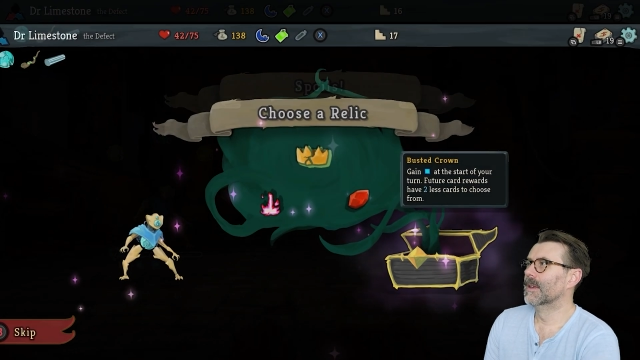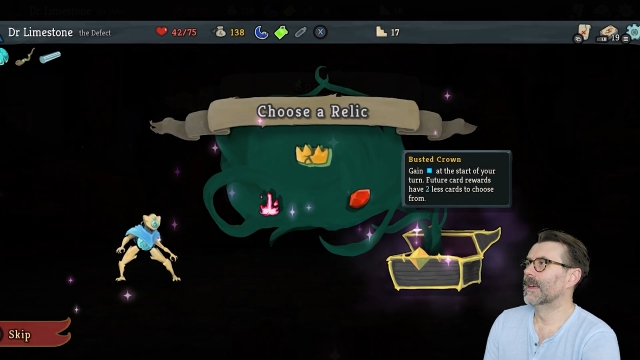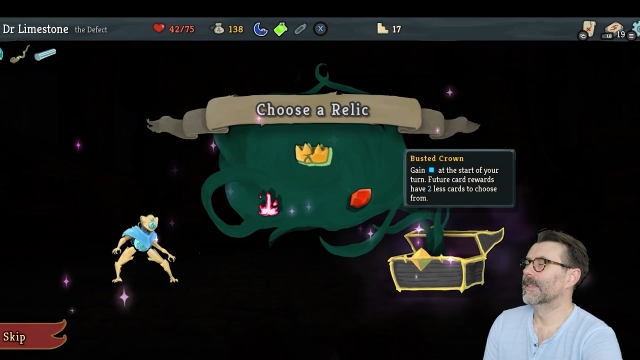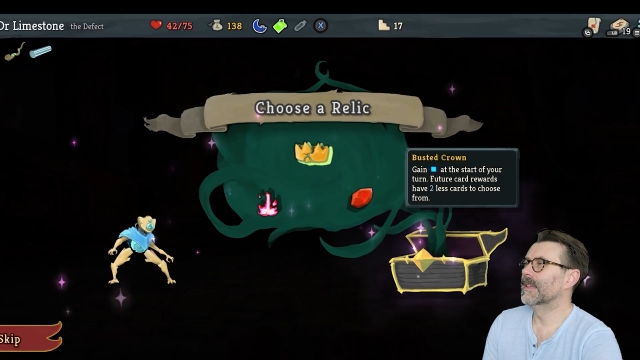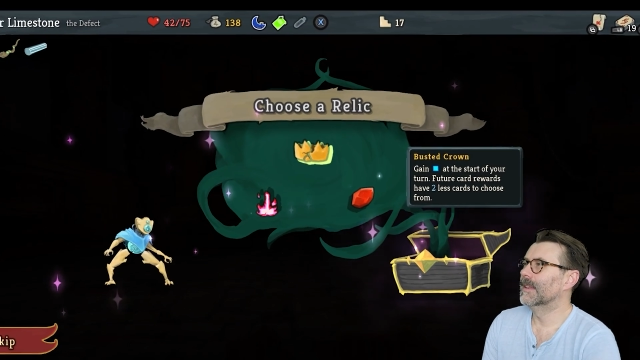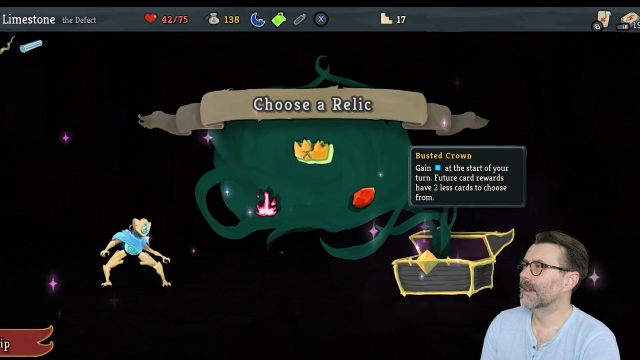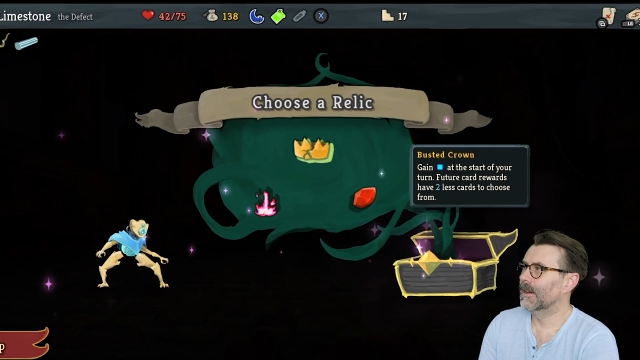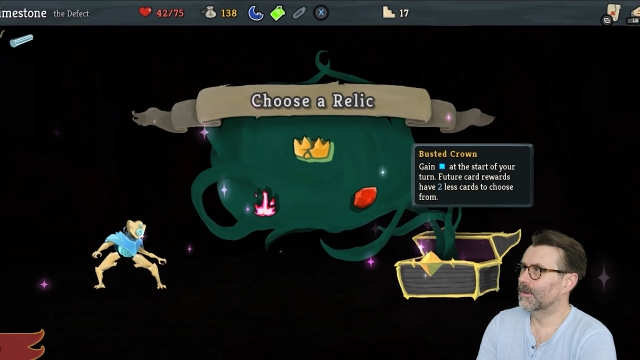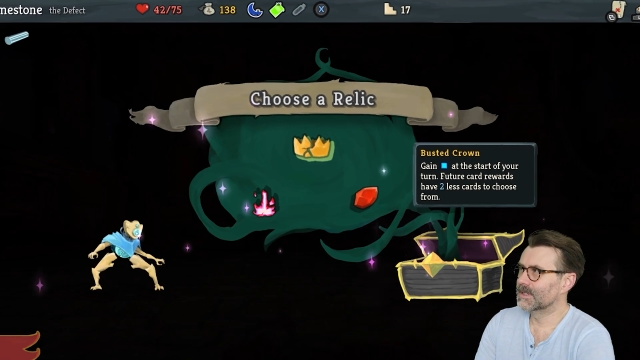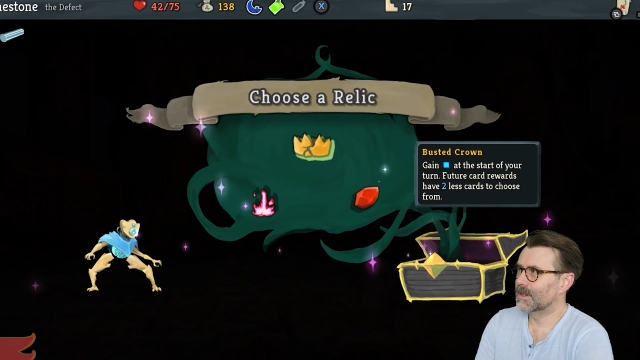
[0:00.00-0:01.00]
And then
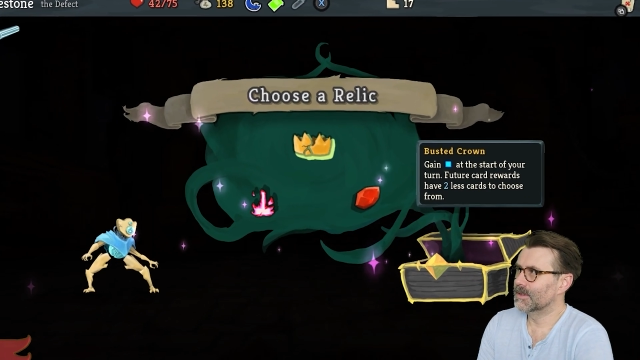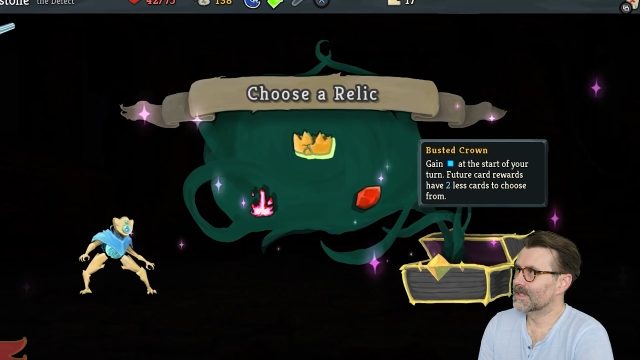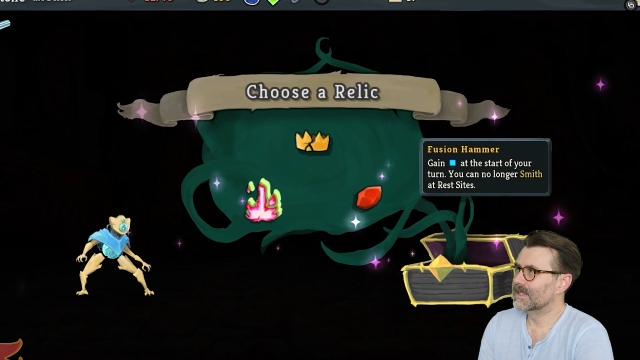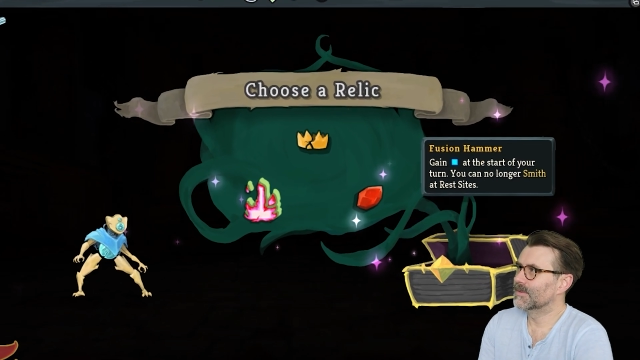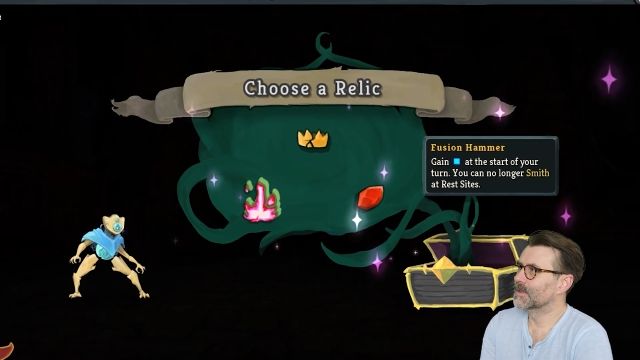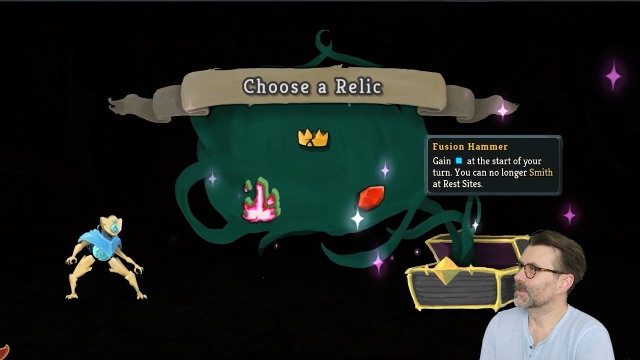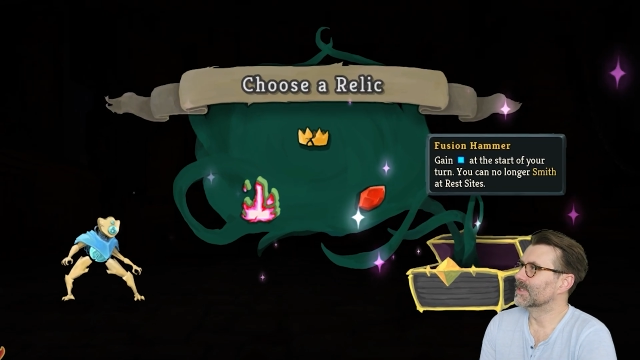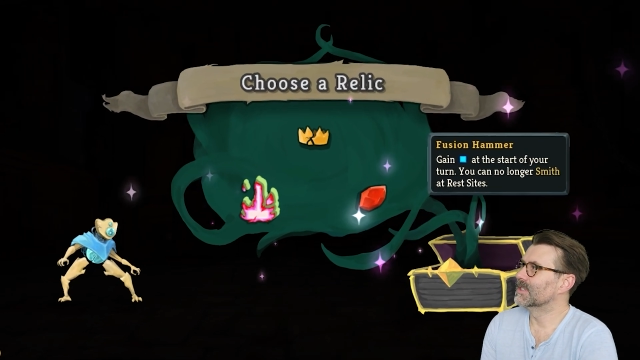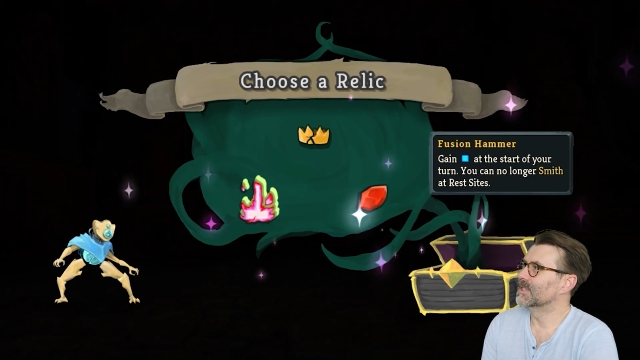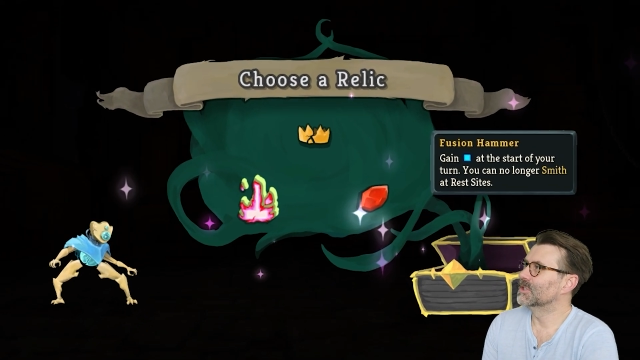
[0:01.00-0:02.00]
now is always the difficult
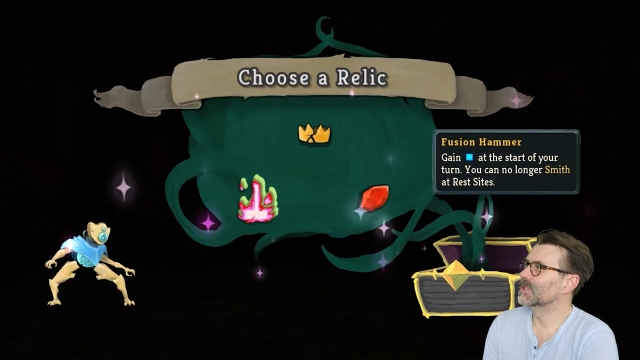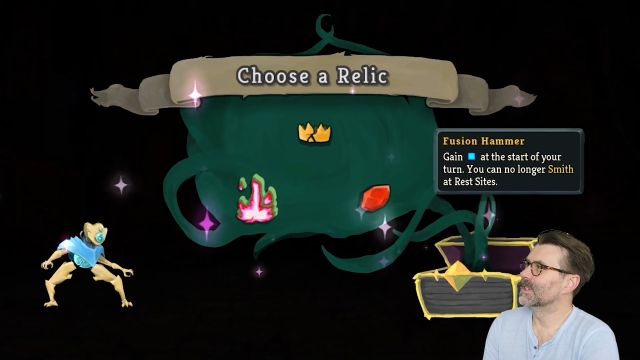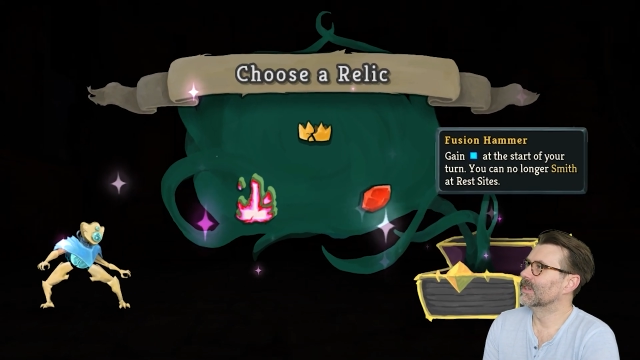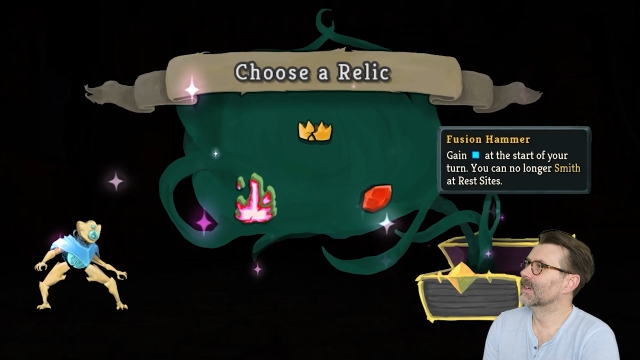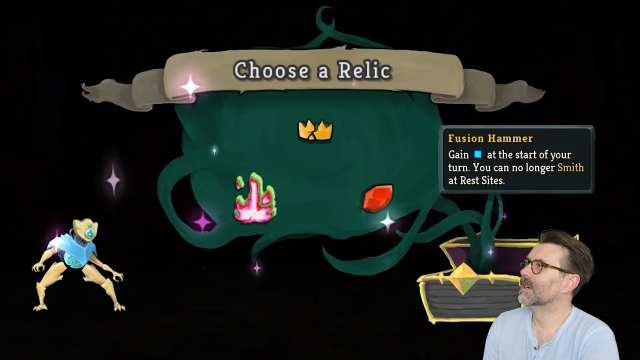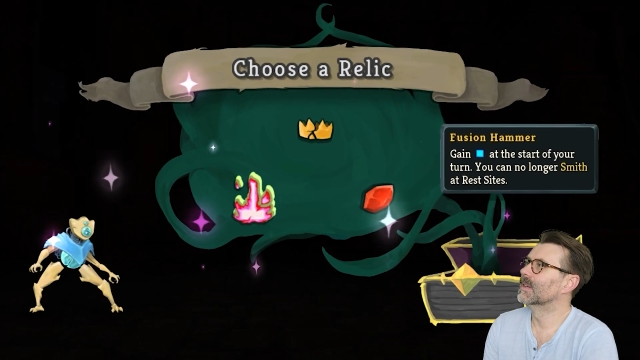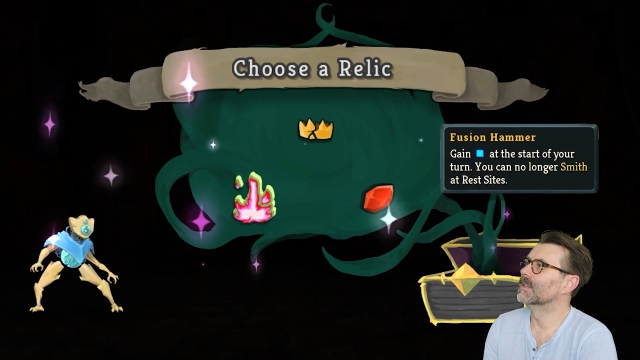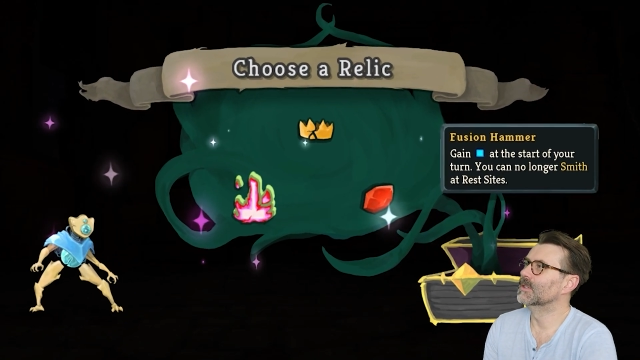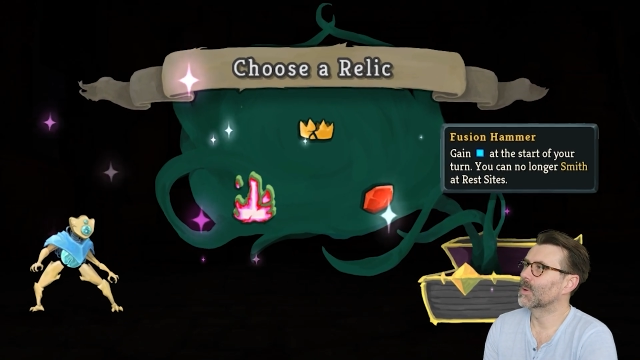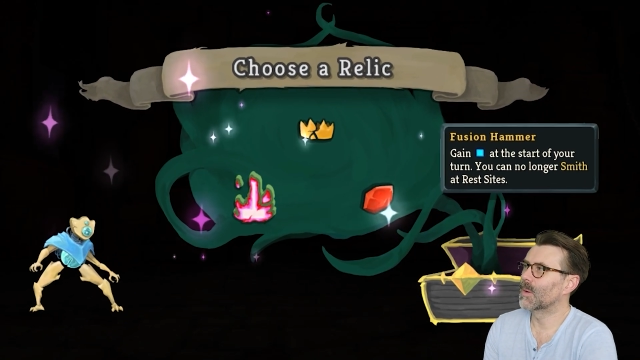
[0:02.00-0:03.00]
decision.
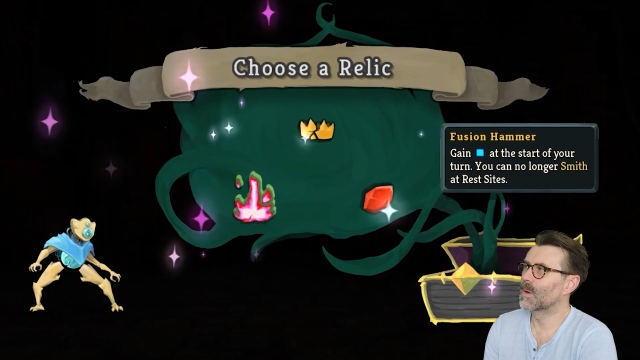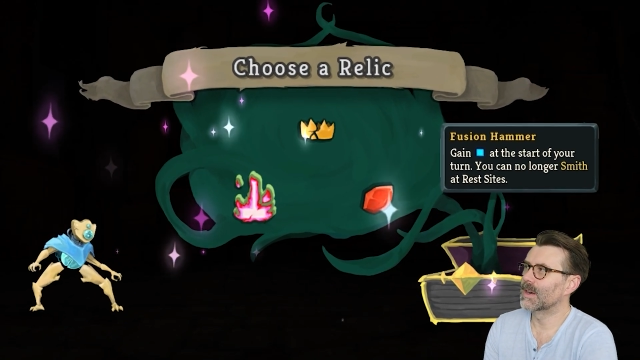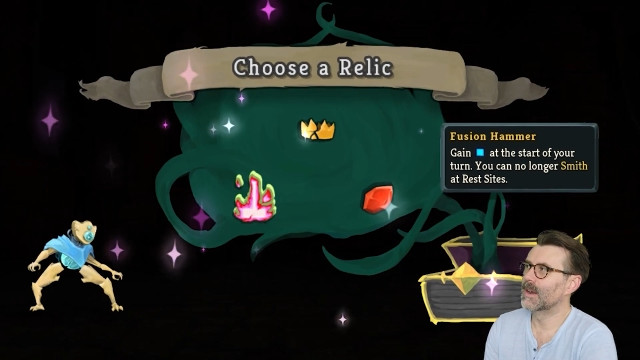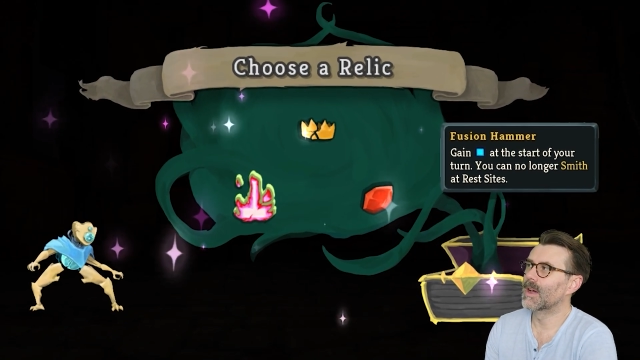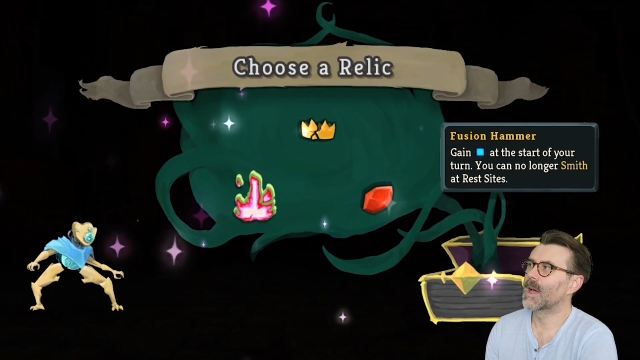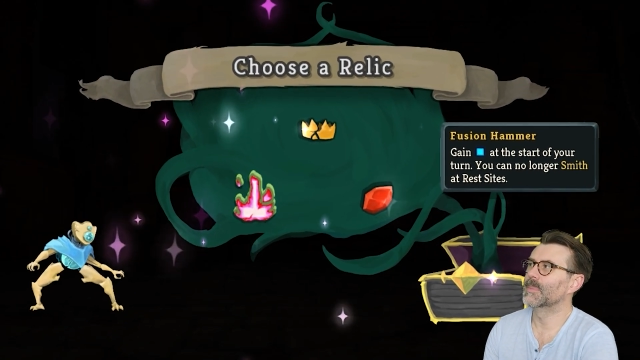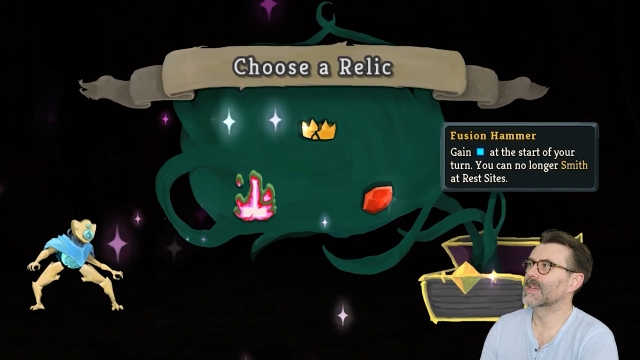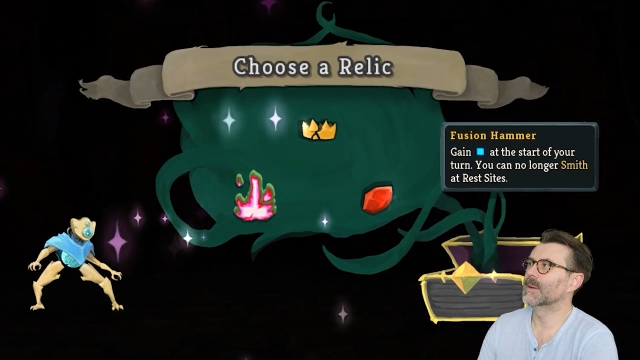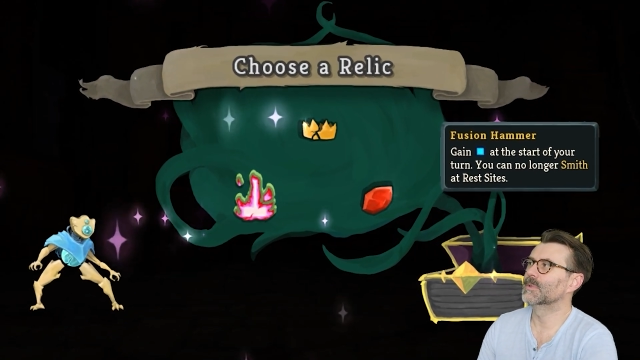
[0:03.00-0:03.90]
Do I want to not be